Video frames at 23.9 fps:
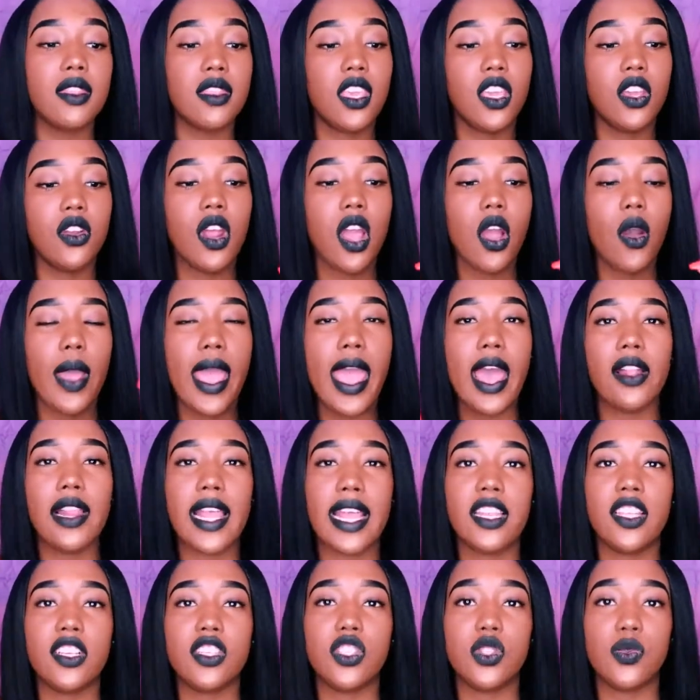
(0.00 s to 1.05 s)
you know how
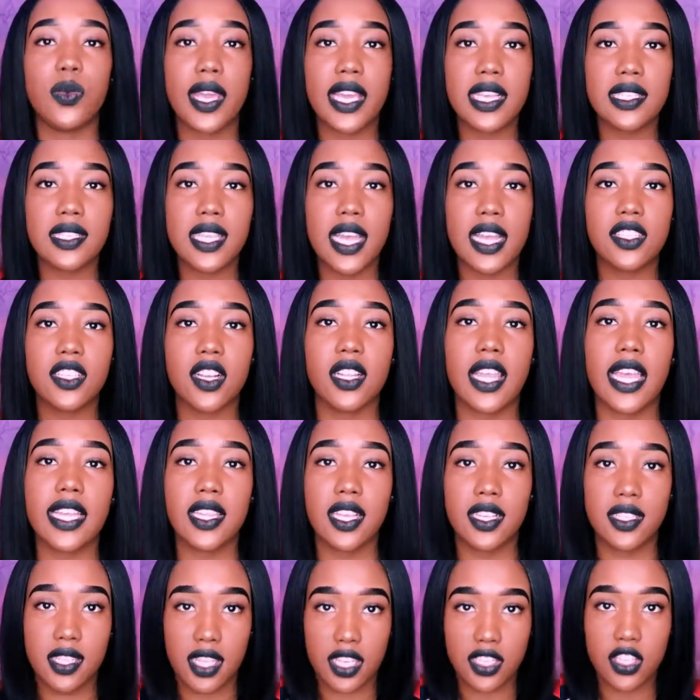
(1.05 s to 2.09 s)
like the swing sets are like
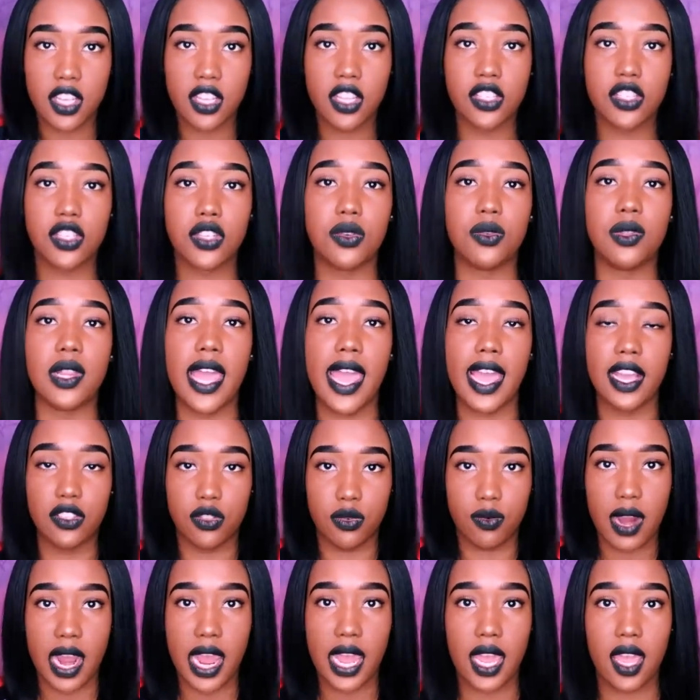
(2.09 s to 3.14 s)
this? These are the two
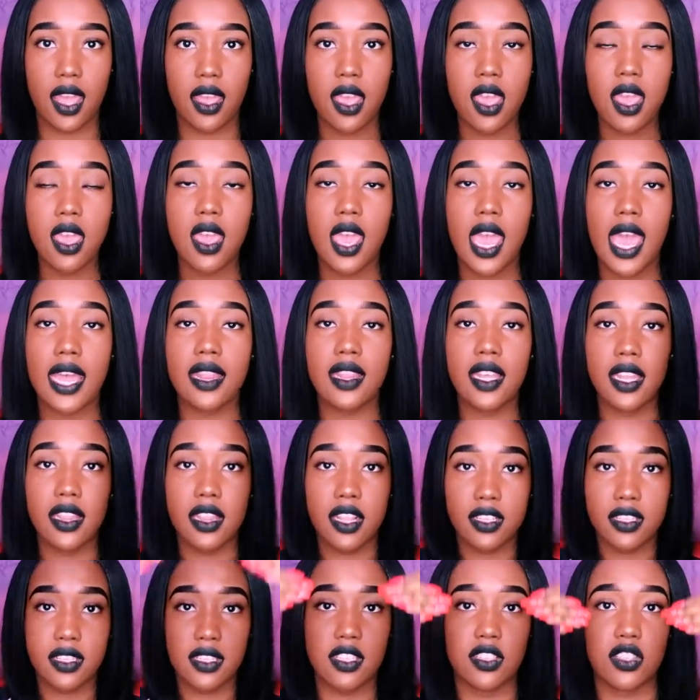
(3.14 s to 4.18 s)
legs, right? And then
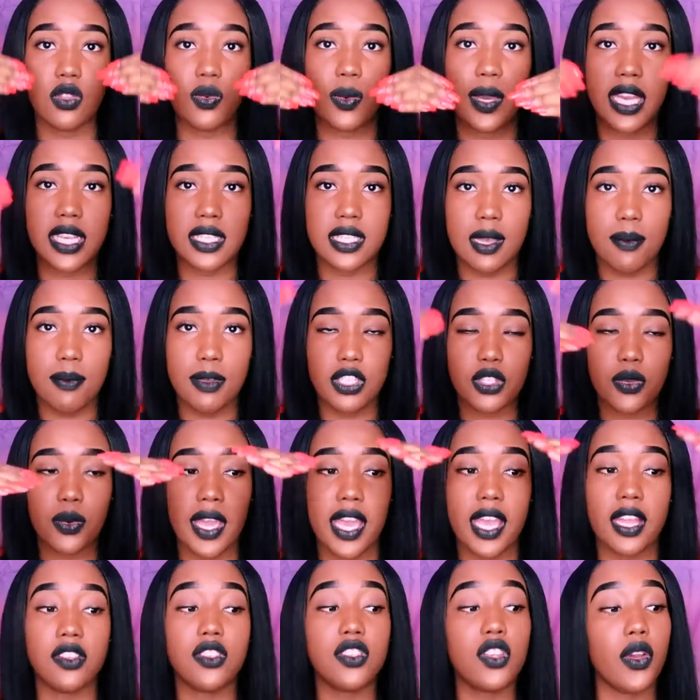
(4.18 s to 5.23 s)
the swings in
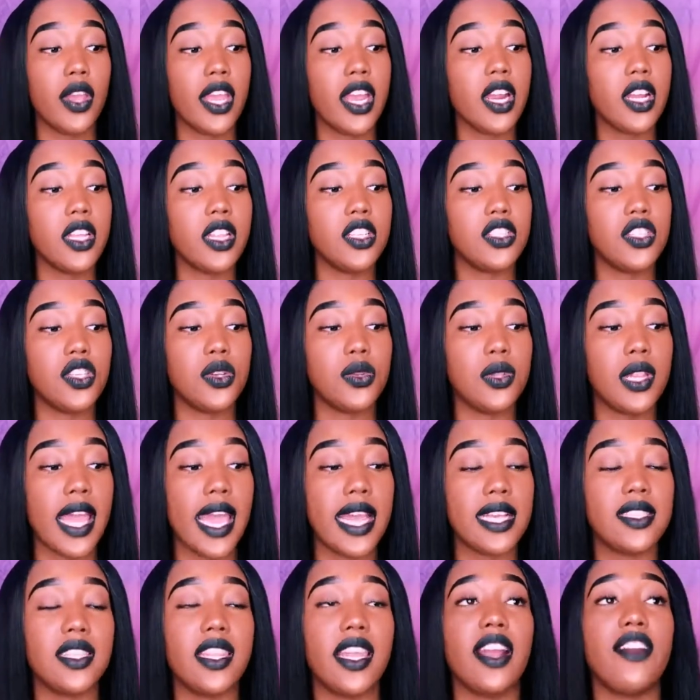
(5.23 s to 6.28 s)
between. So here are the two
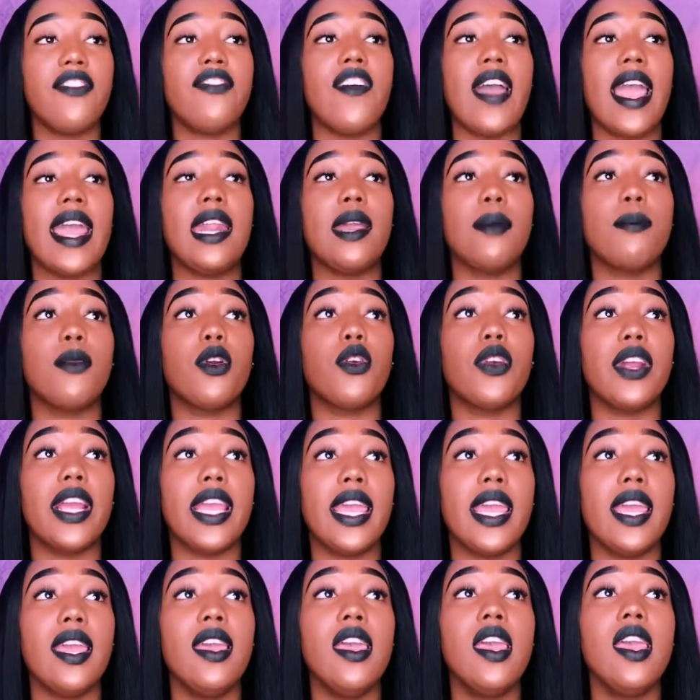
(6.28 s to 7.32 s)
legs. They're fighting.
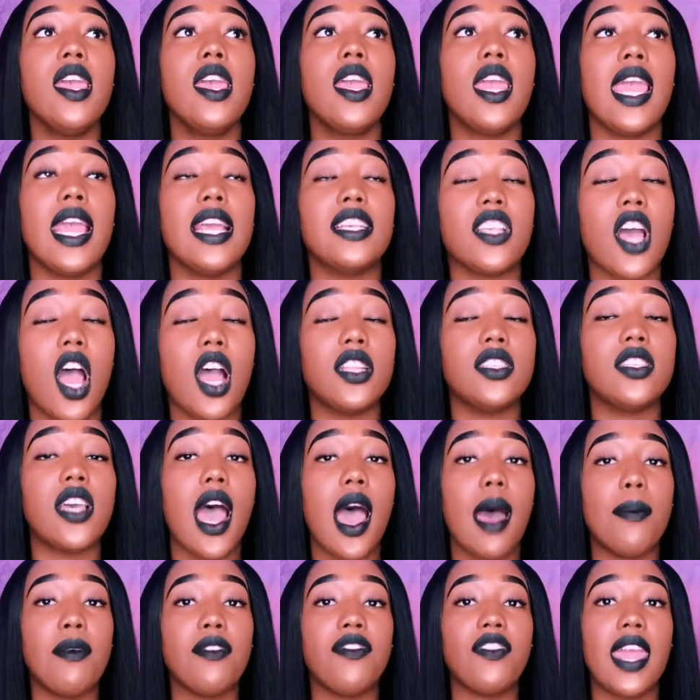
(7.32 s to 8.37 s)
Marie is on
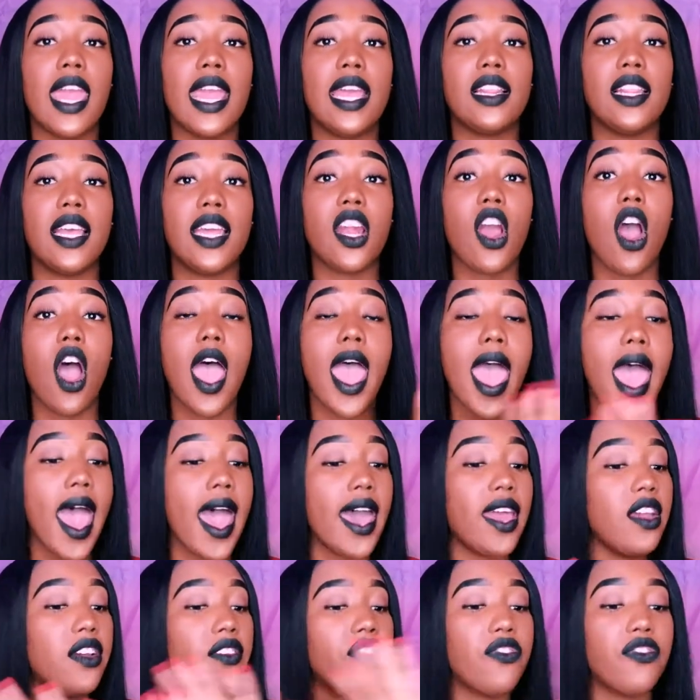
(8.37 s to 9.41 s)
top of Caitlyn.
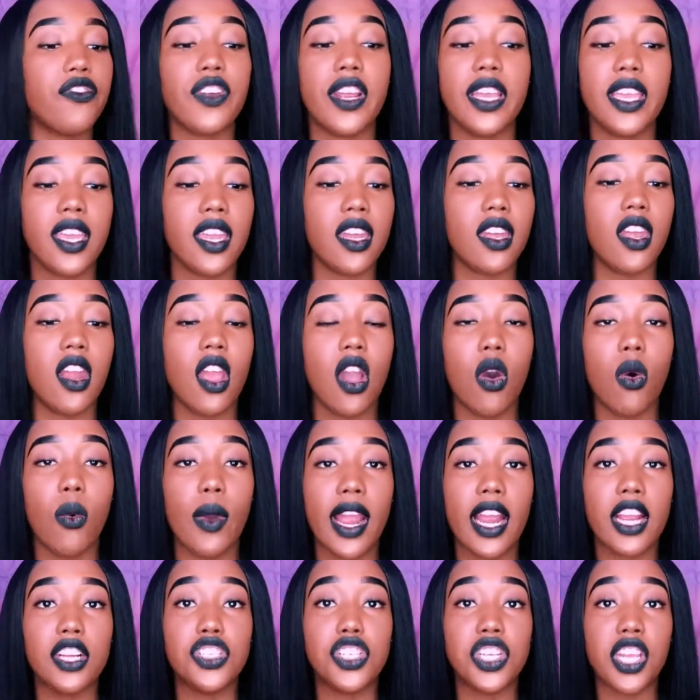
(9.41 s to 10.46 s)
Out of freaking
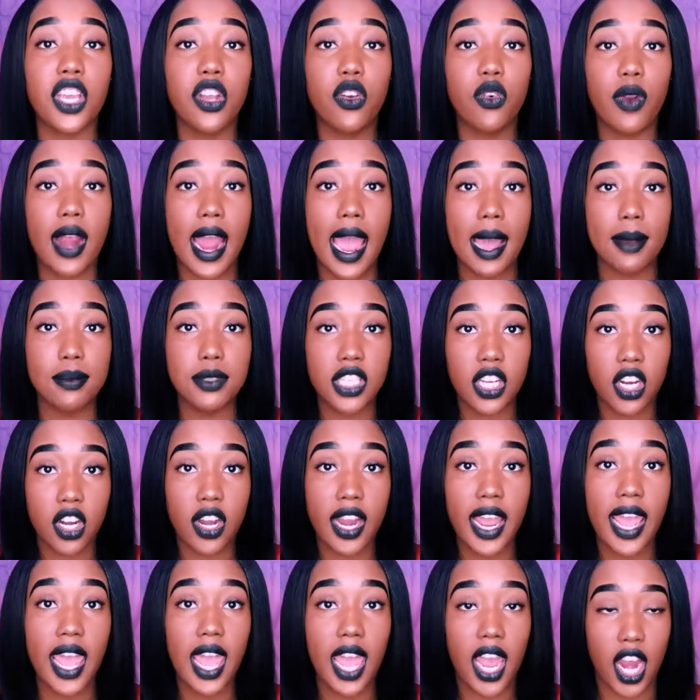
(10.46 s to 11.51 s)
nowhere, she grabs her
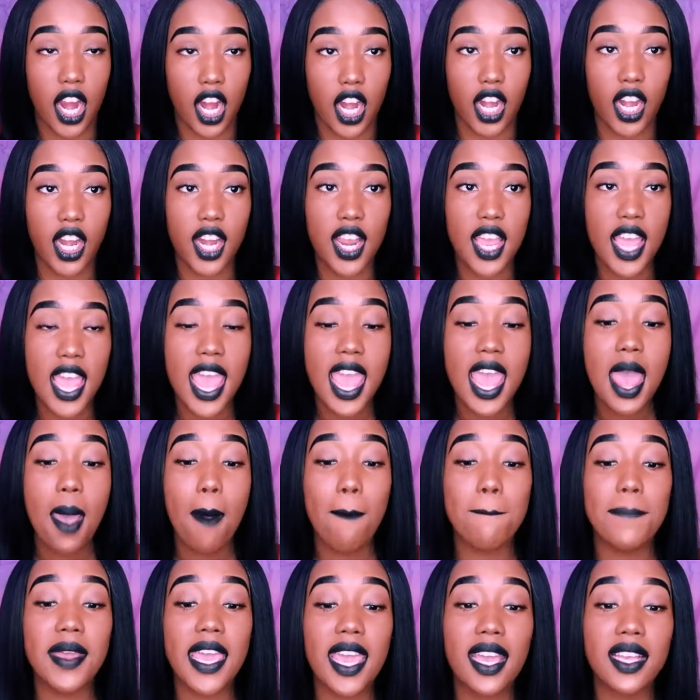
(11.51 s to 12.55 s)
hair,
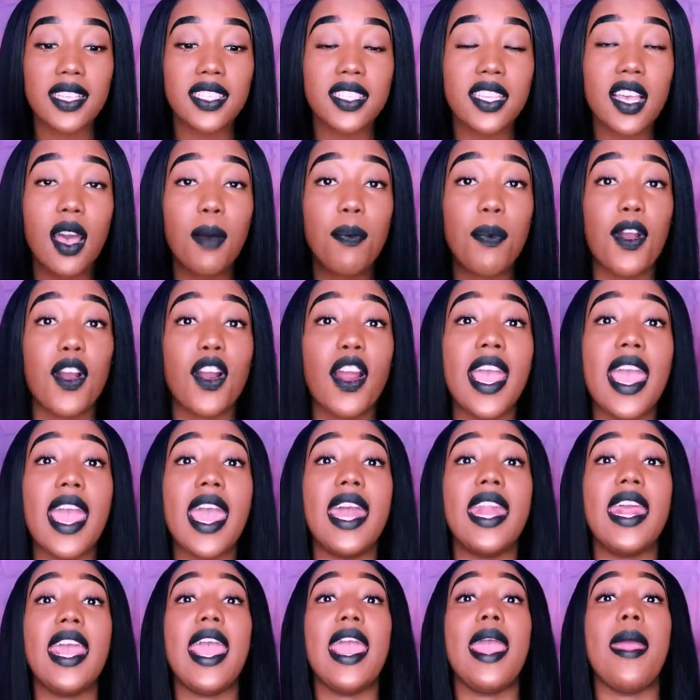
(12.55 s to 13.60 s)
picks up her
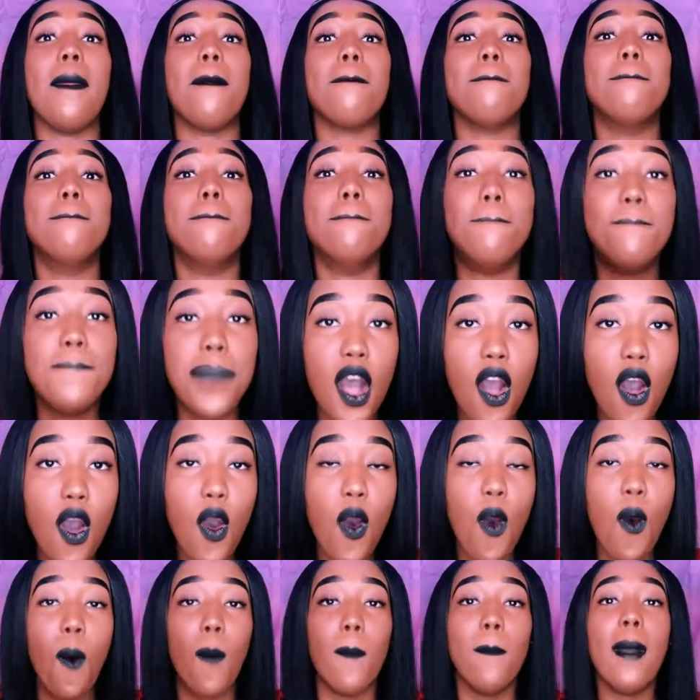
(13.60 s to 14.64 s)
head, and
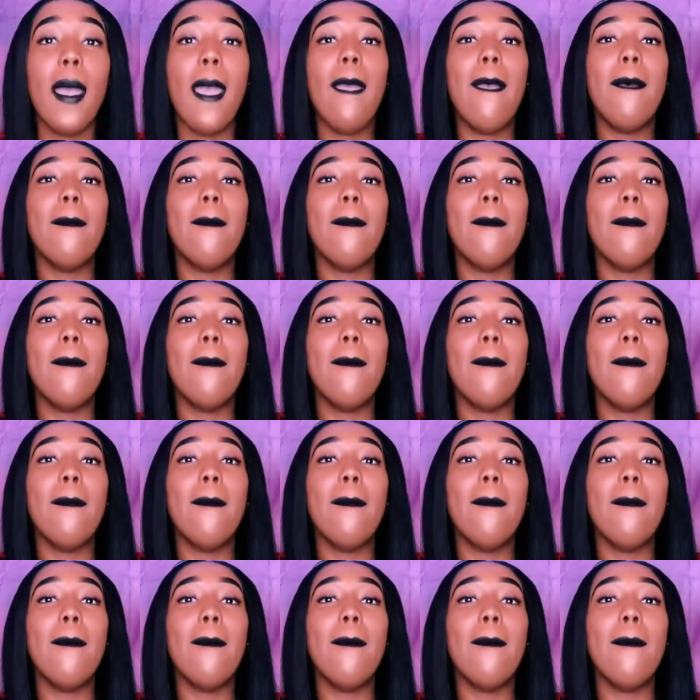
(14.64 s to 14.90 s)
boom,